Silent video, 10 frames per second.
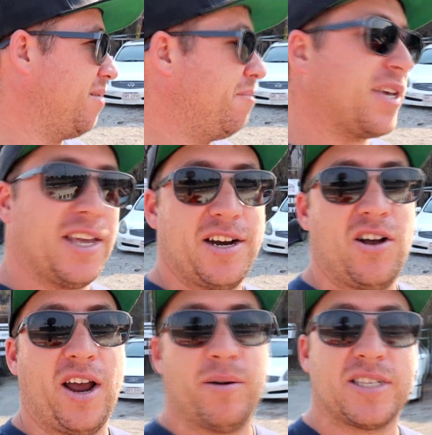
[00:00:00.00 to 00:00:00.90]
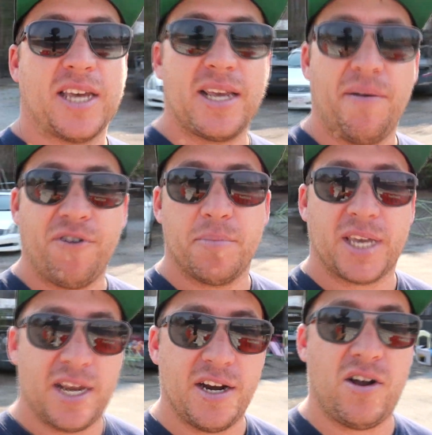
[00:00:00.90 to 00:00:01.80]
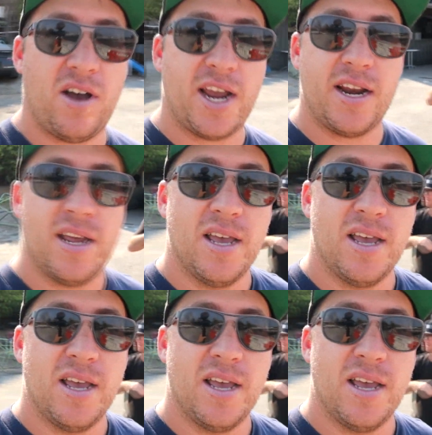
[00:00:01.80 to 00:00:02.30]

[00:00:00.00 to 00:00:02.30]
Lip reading: Beginner night. We're setting up for a beginner night.